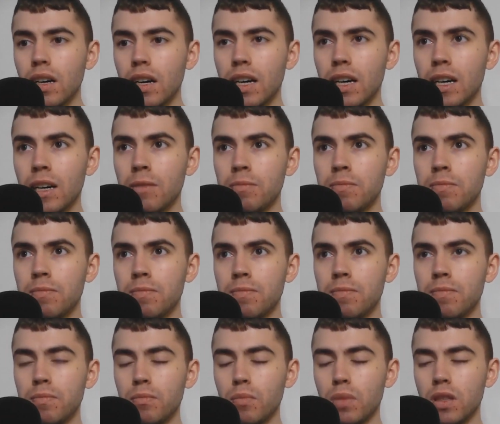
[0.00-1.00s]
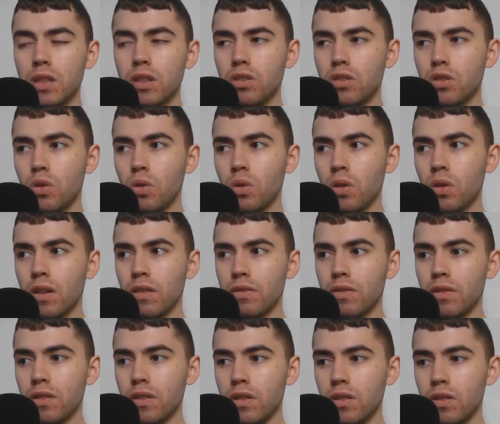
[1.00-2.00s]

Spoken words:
With the score of